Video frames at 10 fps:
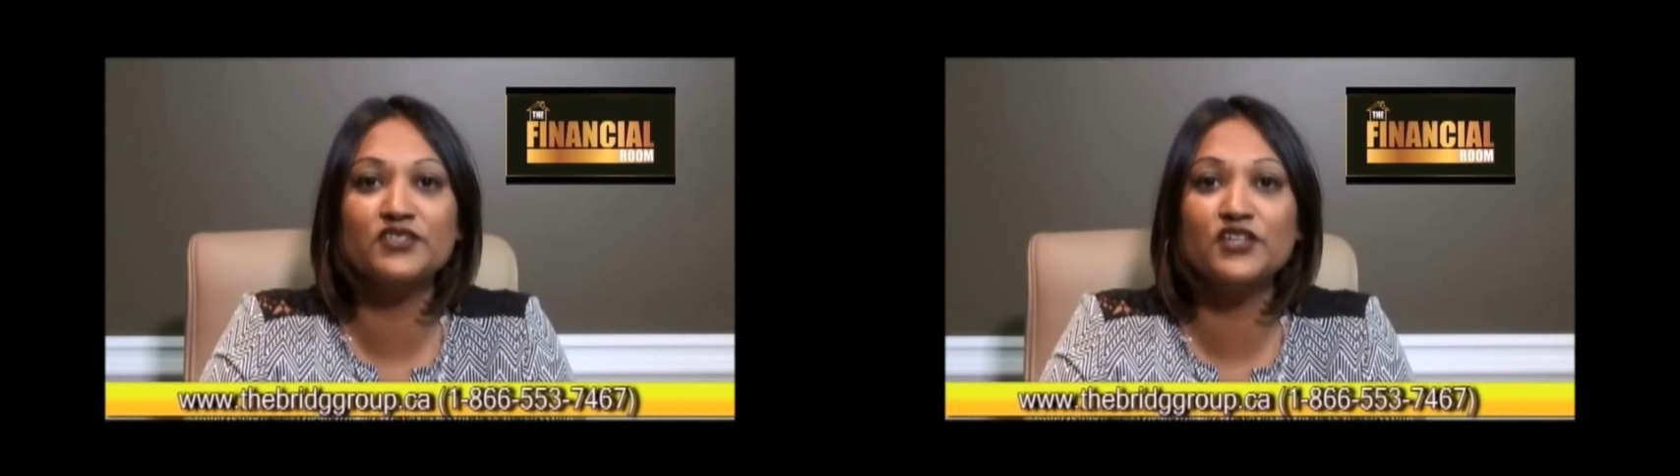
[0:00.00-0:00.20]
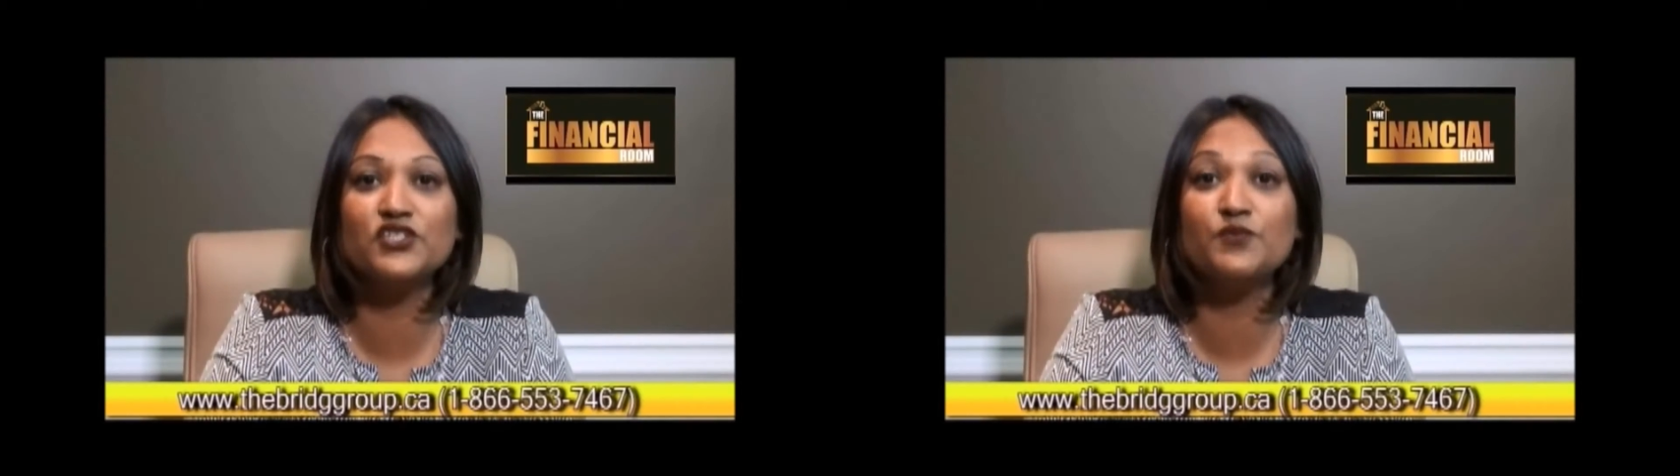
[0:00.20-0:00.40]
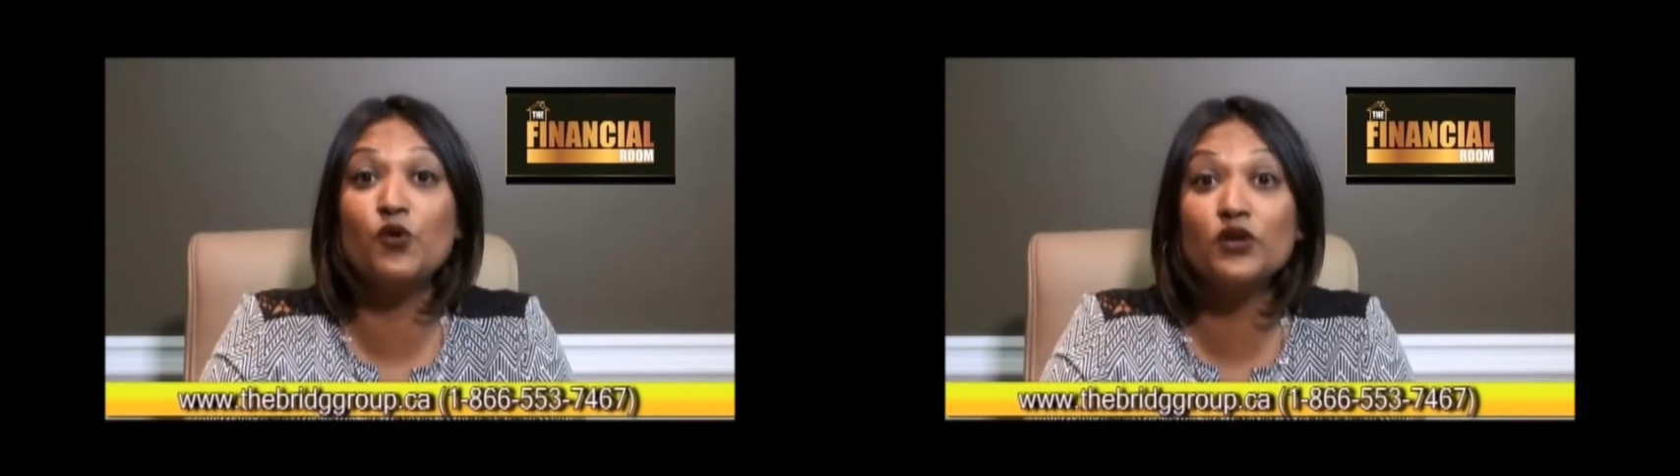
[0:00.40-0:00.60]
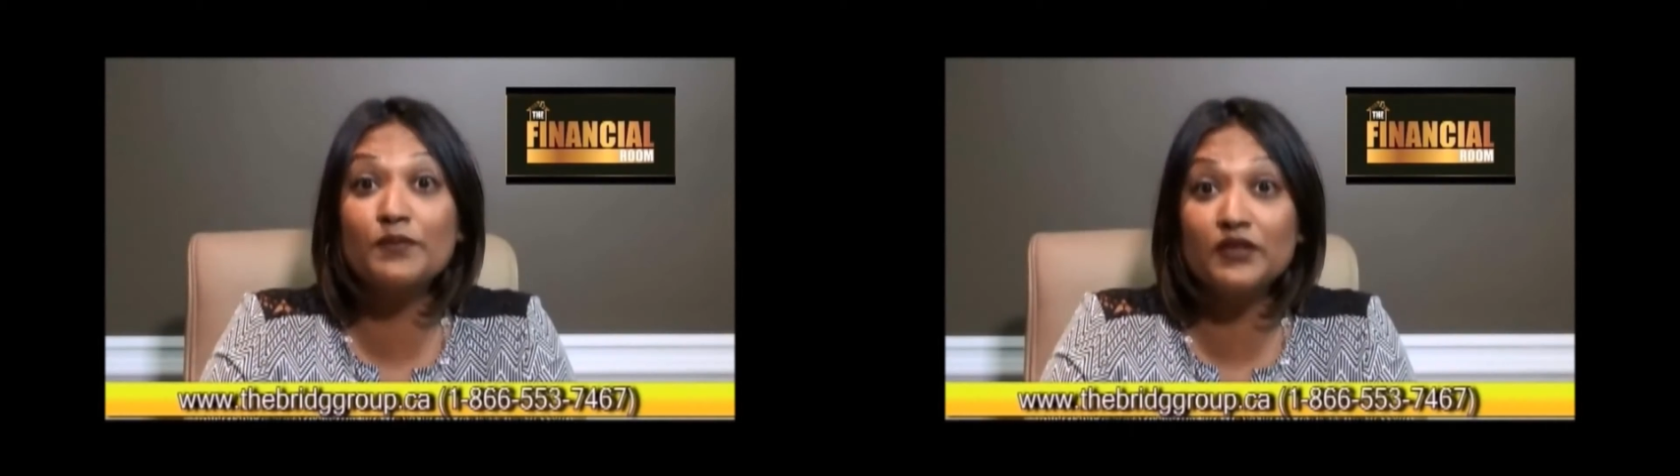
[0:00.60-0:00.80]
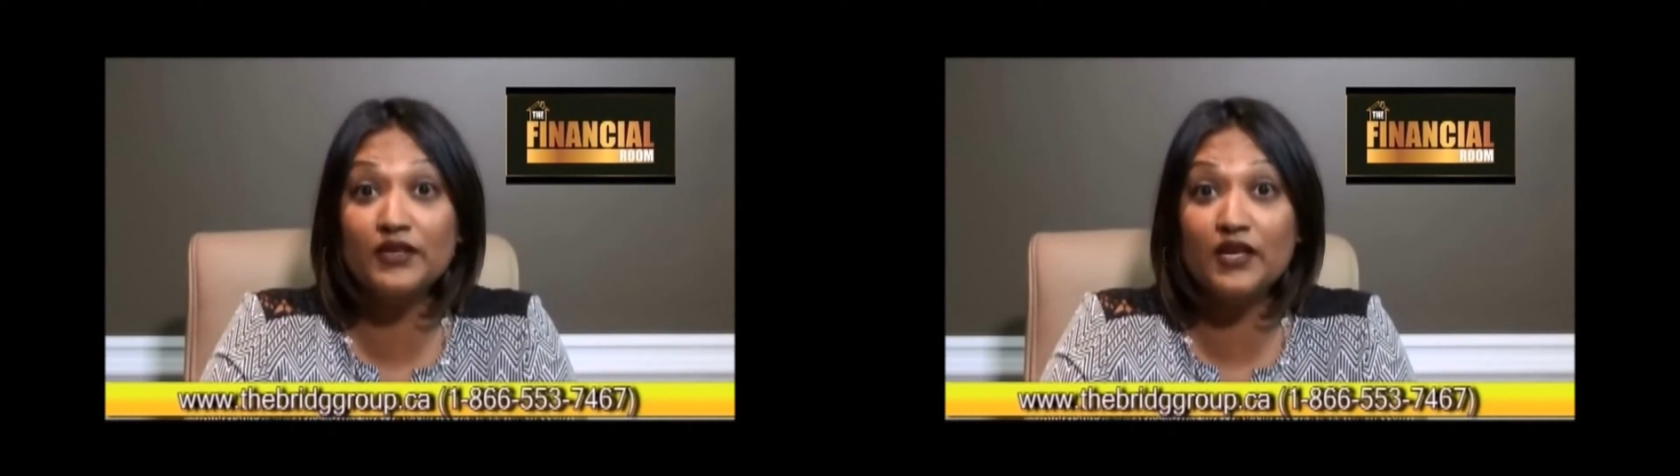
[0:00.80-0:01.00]
such as
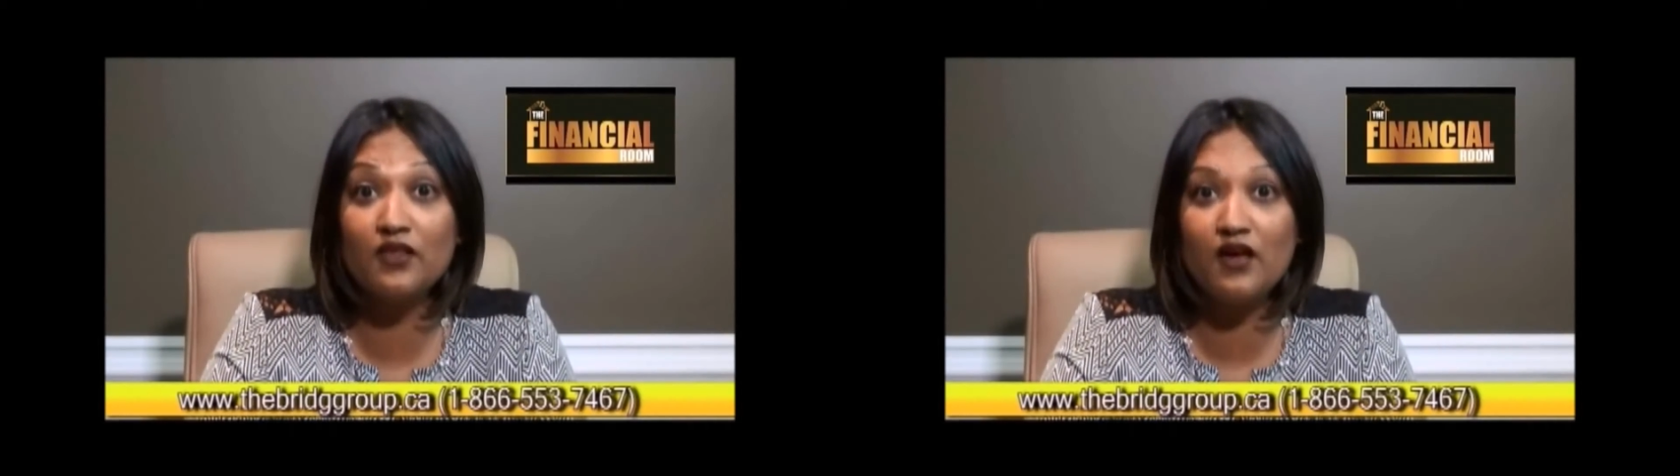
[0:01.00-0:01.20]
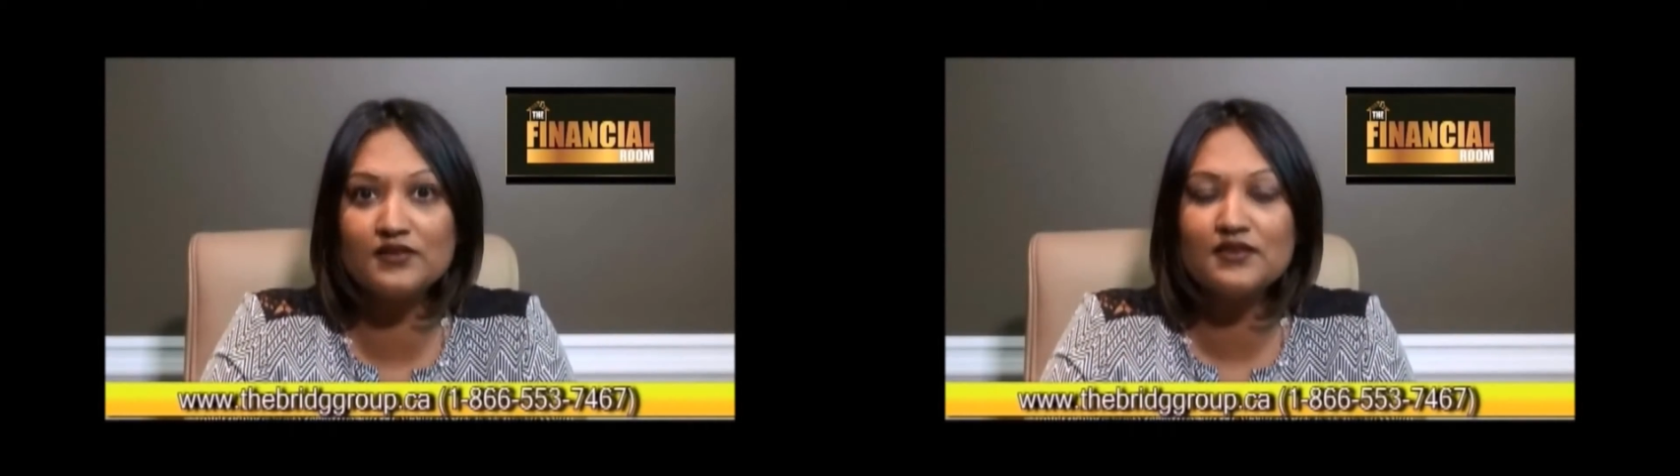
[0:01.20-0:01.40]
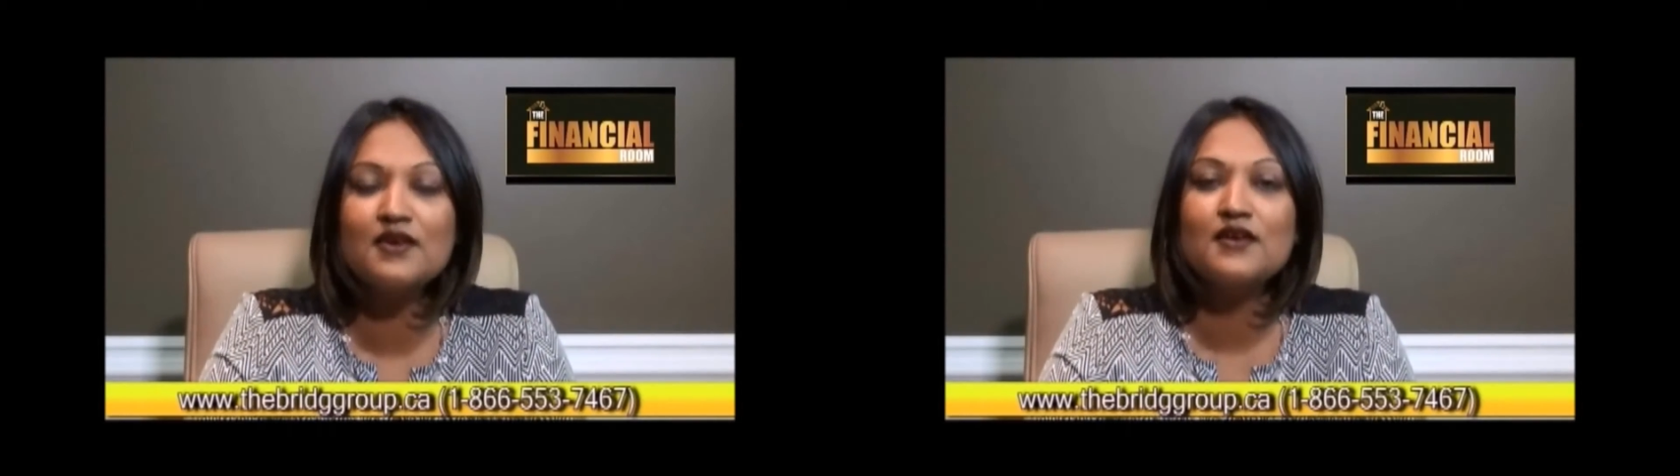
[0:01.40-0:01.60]
Portability Clause.